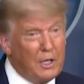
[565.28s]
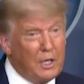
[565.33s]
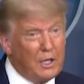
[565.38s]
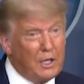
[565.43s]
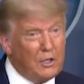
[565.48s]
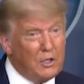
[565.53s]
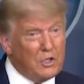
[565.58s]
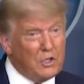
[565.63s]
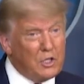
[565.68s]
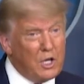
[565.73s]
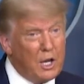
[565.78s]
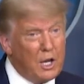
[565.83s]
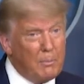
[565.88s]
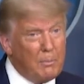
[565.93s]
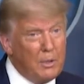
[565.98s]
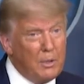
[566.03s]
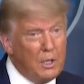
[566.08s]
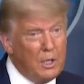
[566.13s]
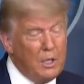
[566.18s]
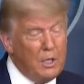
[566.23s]
in
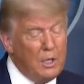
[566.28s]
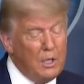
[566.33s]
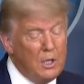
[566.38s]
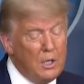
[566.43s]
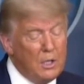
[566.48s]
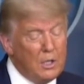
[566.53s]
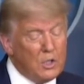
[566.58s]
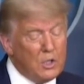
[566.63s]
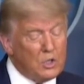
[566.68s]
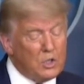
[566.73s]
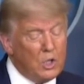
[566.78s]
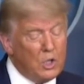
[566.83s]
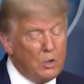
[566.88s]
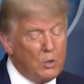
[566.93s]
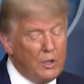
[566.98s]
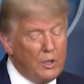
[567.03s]
Syria when